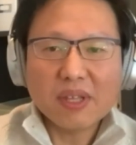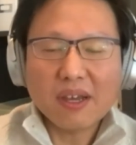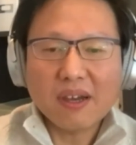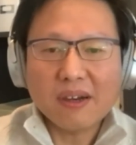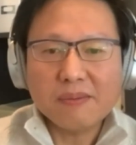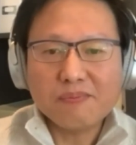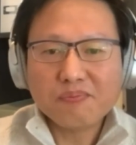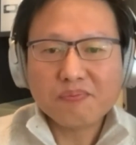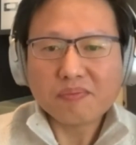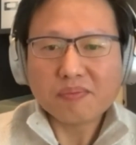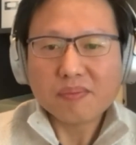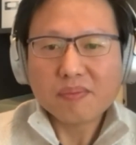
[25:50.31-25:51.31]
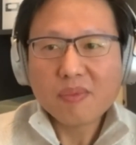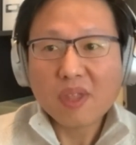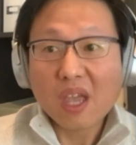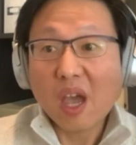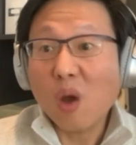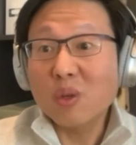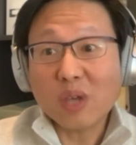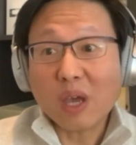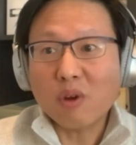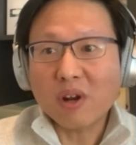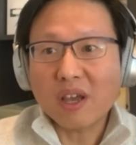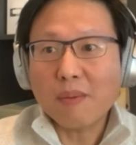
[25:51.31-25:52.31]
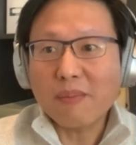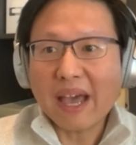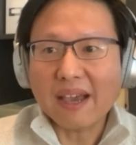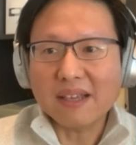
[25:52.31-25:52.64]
I always want to come back.